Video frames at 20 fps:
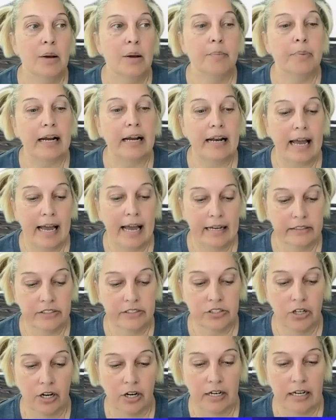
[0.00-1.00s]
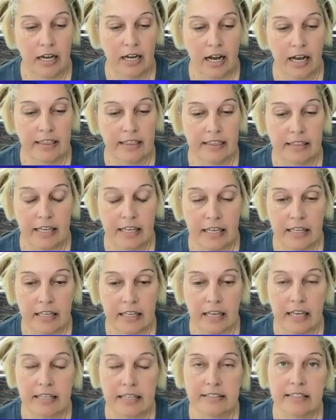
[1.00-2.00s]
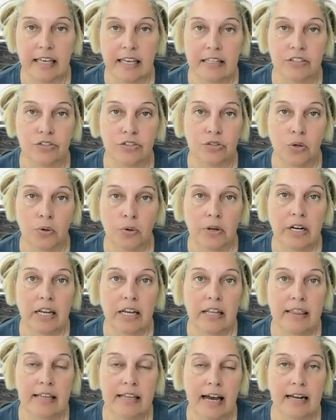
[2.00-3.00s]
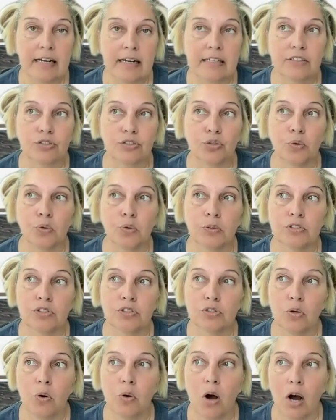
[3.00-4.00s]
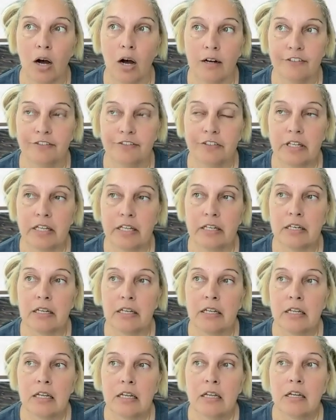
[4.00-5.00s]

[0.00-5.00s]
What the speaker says: But Action, I think, is a story that is told so often